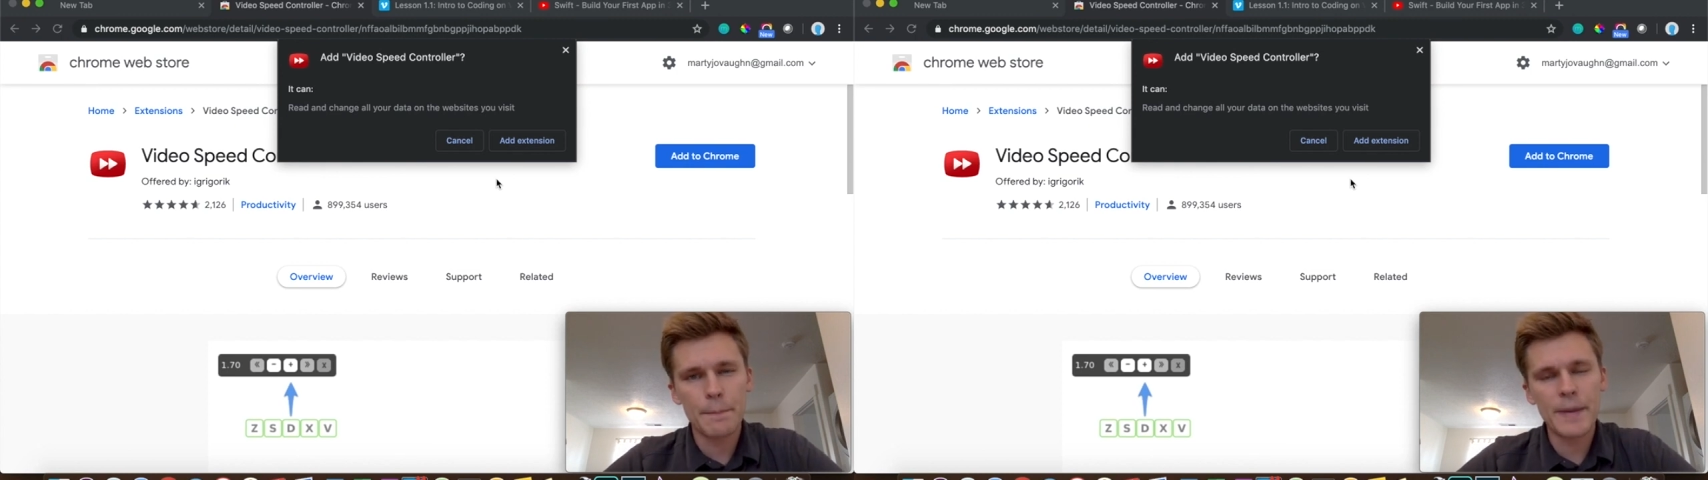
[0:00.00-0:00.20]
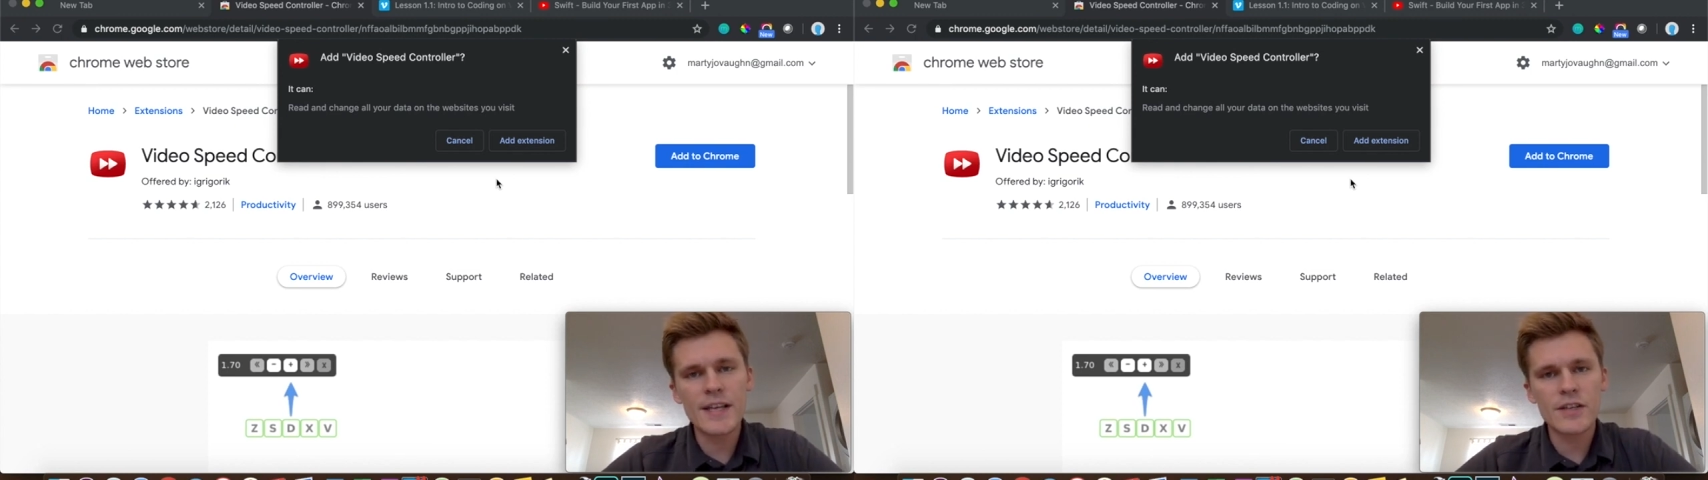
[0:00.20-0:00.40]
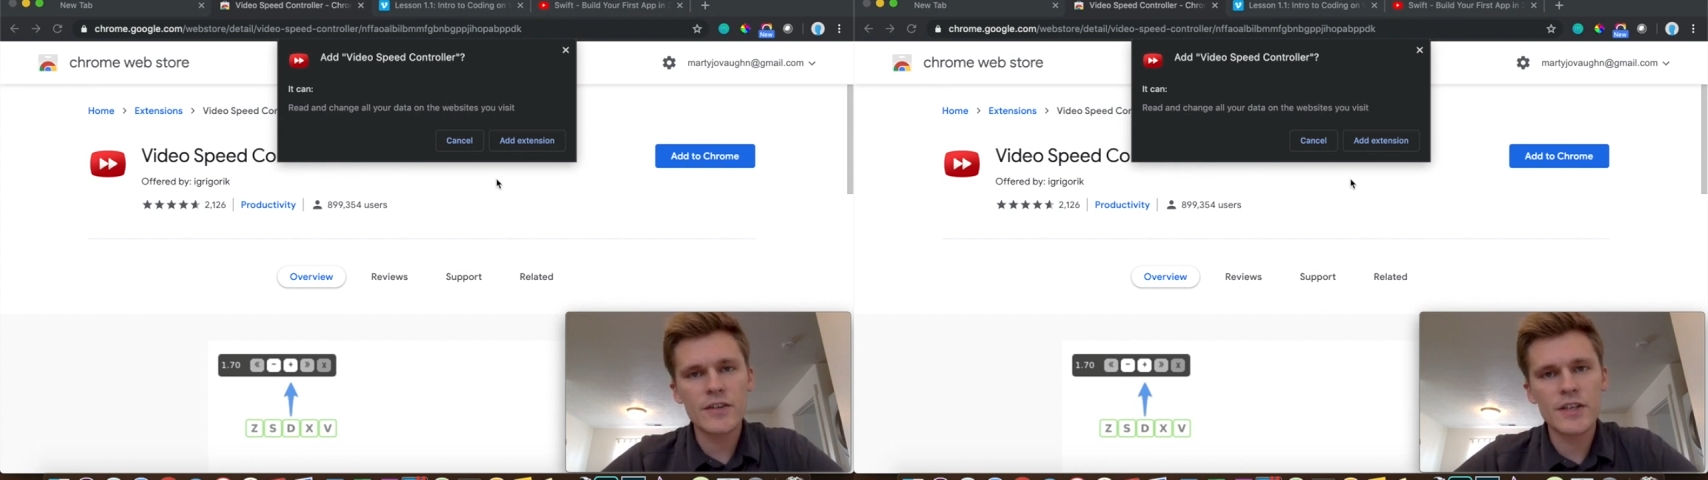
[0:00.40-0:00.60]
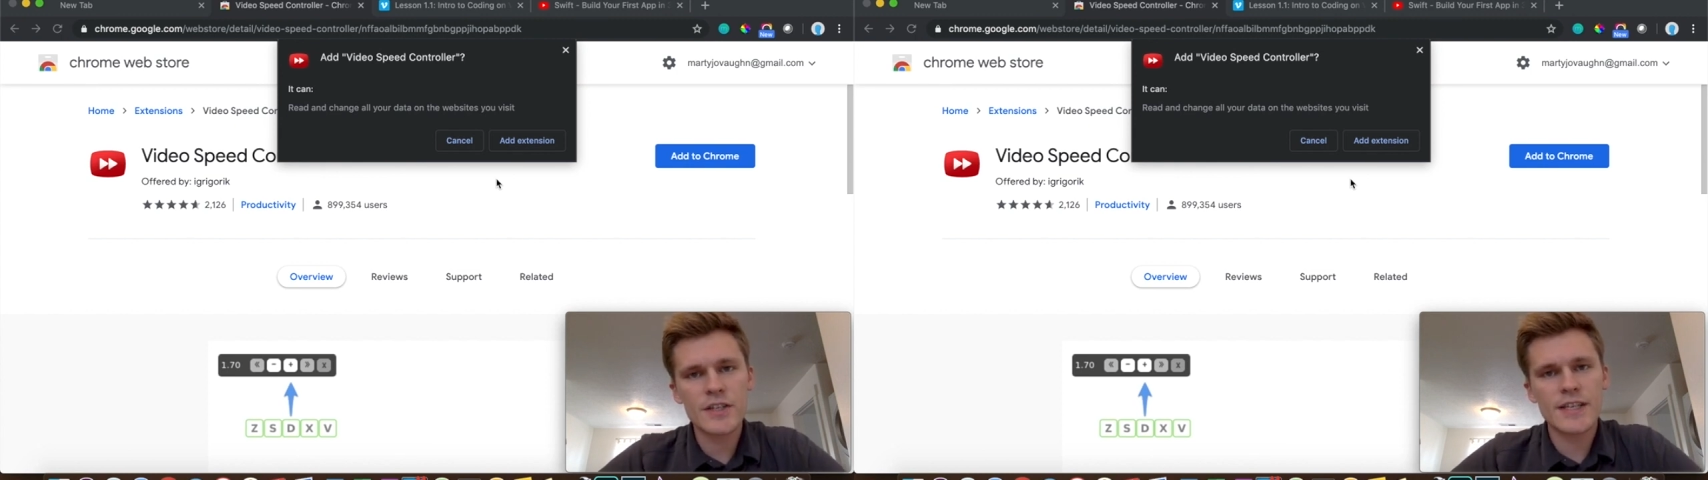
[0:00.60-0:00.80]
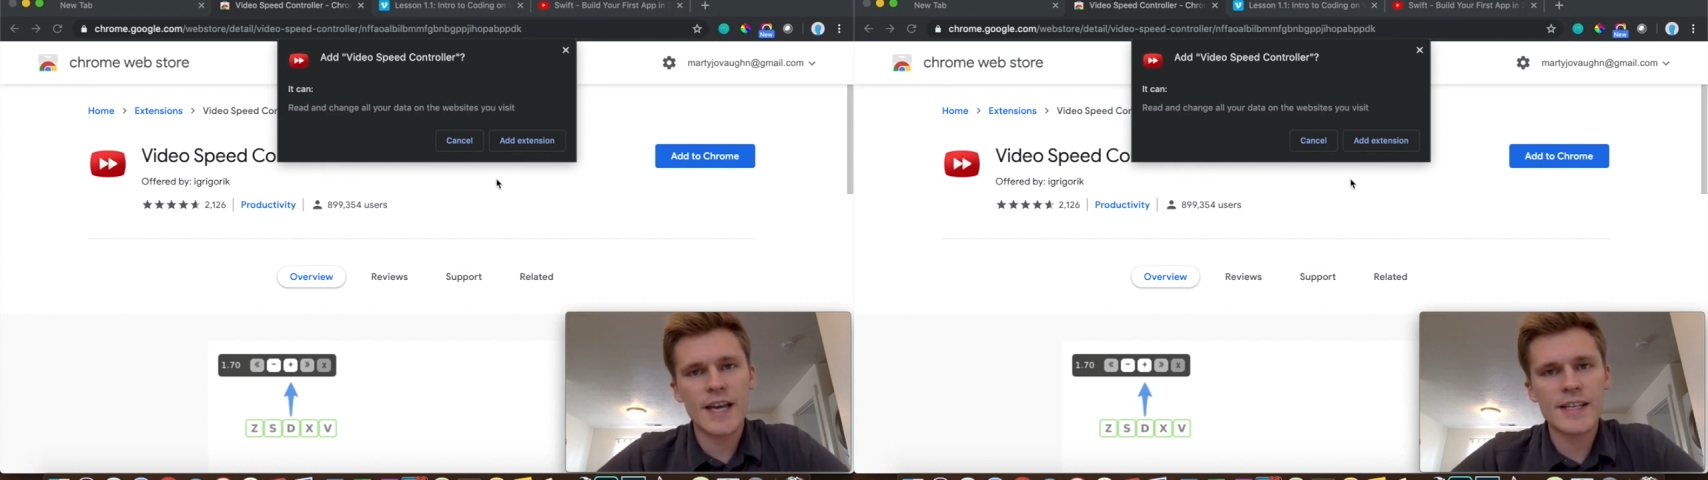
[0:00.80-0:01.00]
Basically
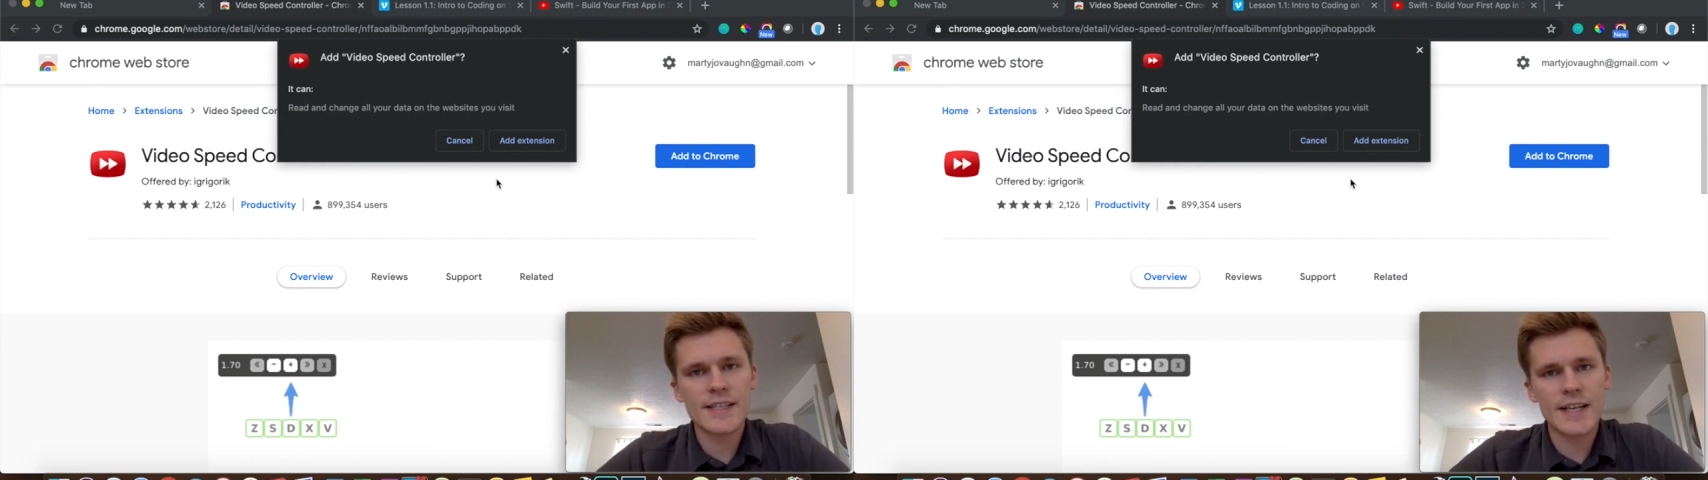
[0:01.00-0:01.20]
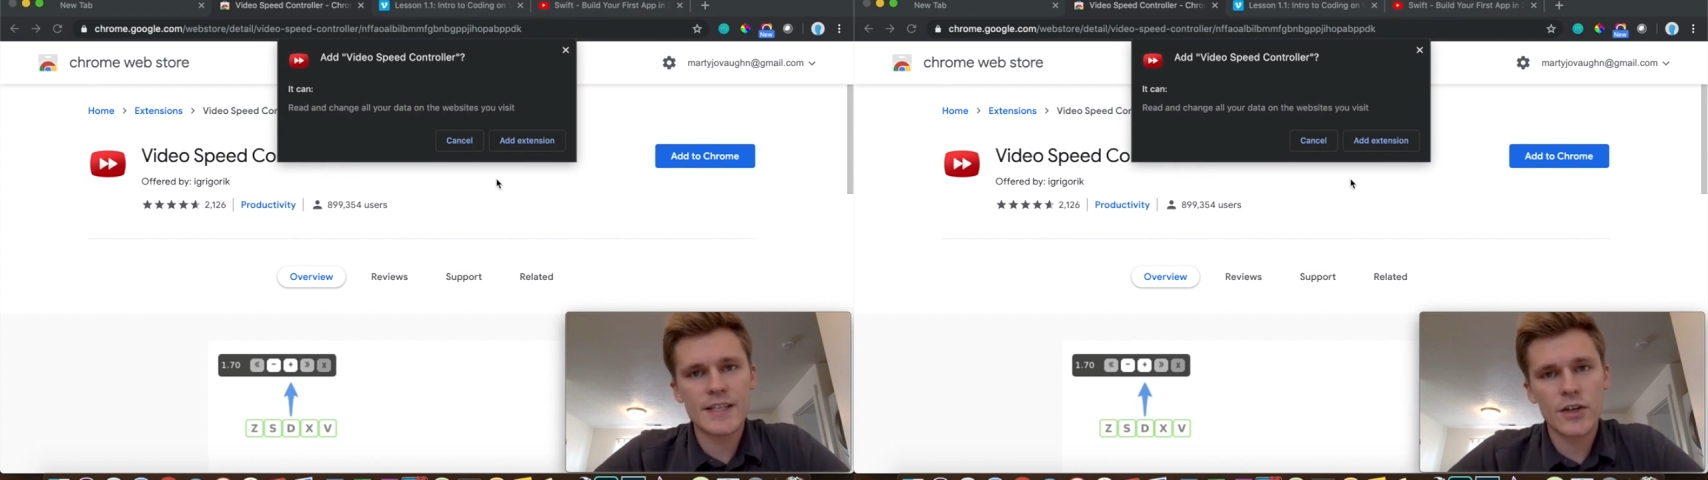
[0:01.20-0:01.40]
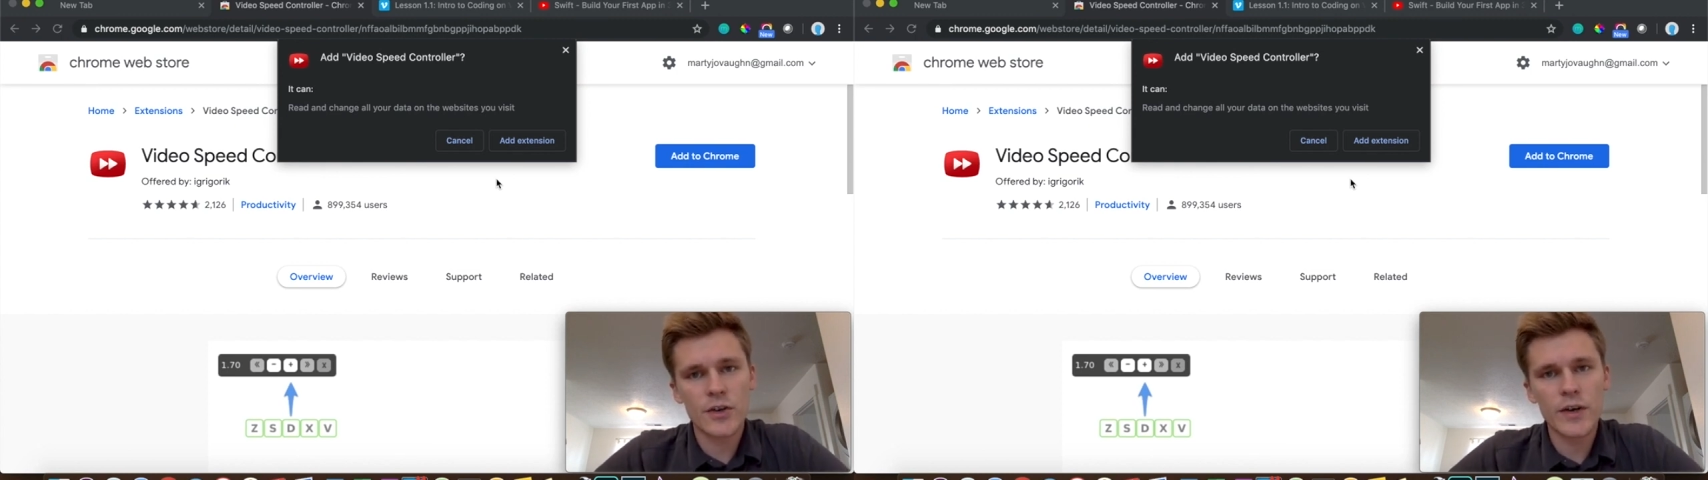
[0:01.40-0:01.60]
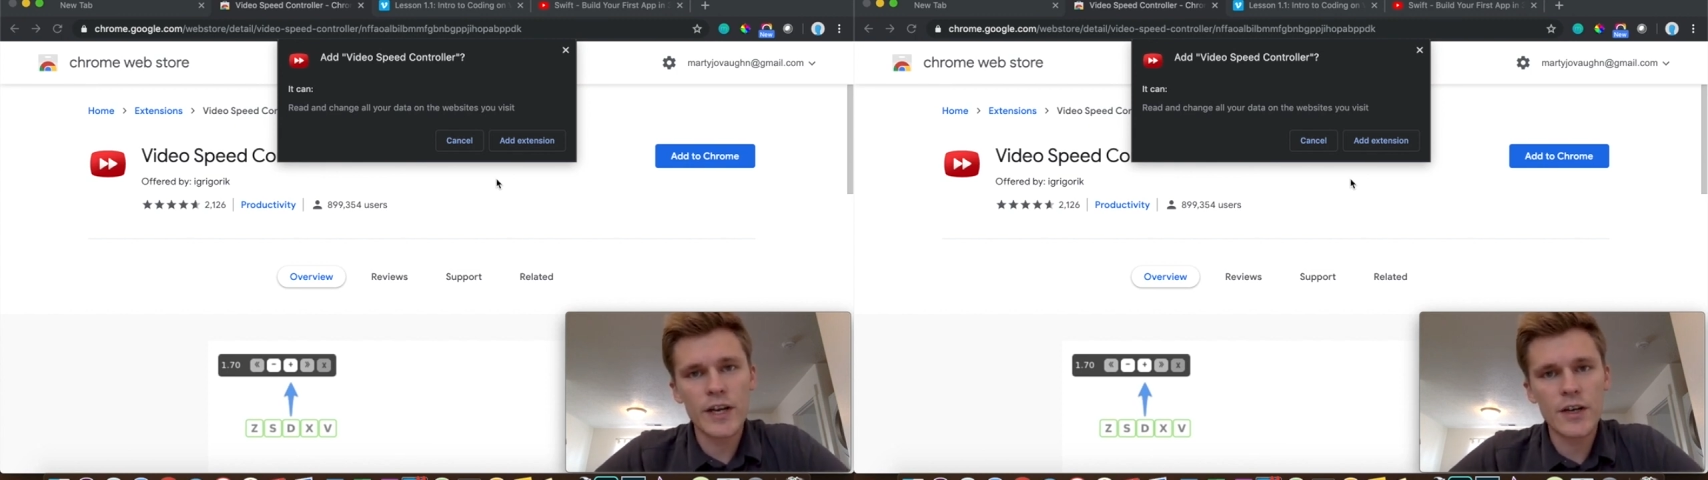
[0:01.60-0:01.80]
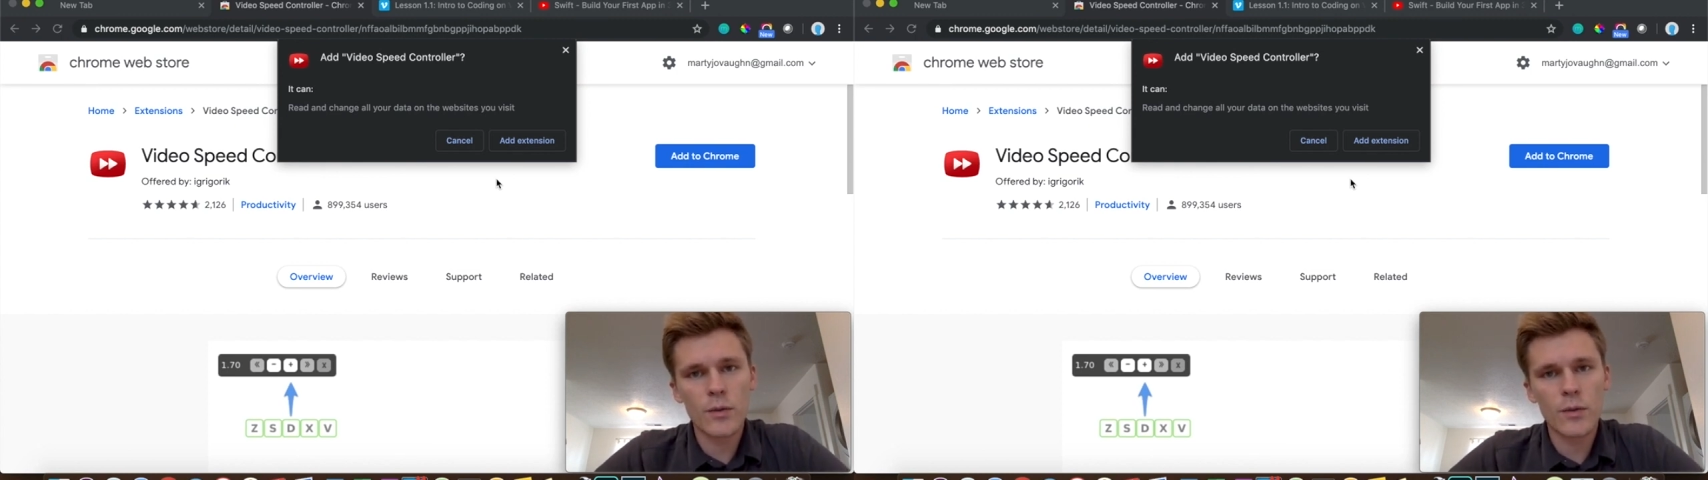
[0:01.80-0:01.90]
just says that it's going to read